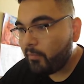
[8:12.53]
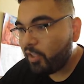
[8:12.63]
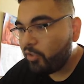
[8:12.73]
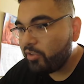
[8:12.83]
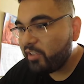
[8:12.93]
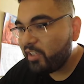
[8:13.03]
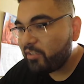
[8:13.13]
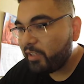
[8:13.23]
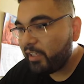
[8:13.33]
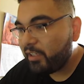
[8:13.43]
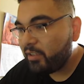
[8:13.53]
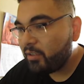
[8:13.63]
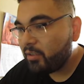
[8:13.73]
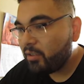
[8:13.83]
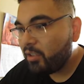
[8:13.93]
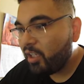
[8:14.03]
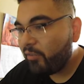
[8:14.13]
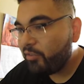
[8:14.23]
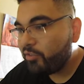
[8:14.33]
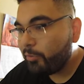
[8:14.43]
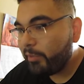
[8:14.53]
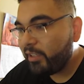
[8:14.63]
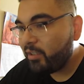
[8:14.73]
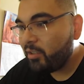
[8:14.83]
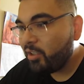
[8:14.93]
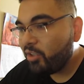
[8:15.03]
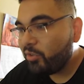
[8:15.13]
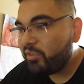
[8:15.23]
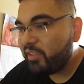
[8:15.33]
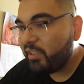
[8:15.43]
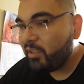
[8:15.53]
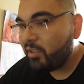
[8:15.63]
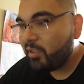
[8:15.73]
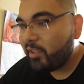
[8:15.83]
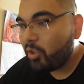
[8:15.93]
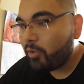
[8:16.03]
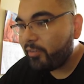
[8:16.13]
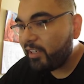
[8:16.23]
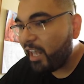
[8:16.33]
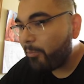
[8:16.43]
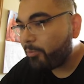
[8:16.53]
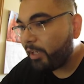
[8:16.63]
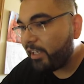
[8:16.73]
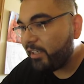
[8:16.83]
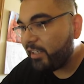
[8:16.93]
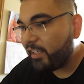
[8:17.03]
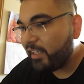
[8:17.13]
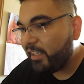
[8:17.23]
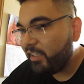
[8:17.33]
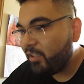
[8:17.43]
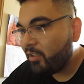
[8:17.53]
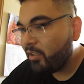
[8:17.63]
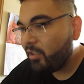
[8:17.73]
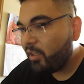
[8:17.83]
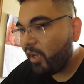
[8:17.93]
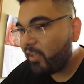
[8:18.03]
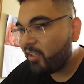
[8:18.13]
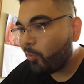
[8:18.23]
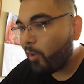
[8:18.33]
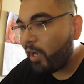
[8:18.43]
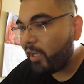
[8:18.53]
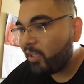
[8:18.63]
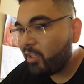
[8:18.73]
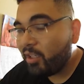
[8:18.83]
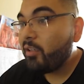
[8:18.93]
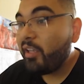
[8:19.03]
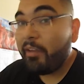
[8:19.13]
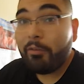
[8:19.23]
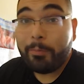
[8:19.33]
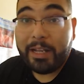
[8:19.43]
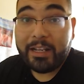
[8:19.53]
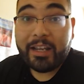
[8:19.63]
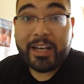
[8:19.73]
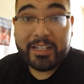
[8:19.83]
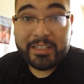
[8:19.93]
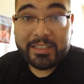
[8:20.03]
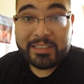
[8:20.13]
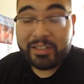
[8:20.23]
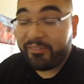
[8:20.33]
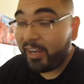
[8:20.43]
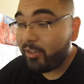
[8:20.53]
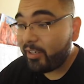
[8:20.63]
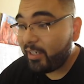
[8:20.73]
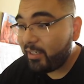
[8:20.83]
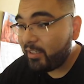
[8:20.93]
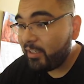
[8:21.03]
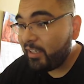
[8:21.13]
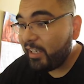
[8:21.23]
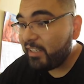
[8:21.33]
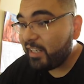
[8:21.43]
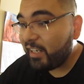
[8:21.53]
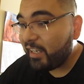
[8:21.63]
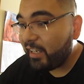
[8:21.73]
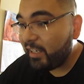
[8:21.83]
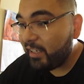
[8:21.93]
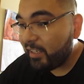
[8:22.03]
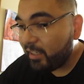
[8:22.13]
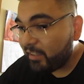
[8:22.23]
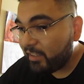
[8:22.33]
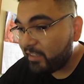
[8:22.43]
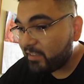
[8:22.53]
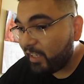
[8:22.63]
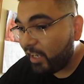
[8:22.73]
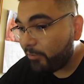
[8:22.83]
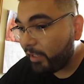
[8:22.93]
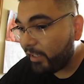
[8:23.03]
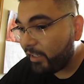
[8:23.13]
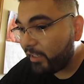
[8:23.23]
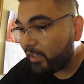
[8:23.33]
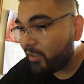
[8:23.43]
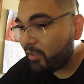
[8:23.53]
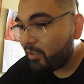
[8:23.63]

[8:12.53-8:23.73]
You see this right here? If you zoom in, you see it overlaps right here, the E and the Y. If you plan on cutting this in the vinyl cutter, it's gonna cut this line right here.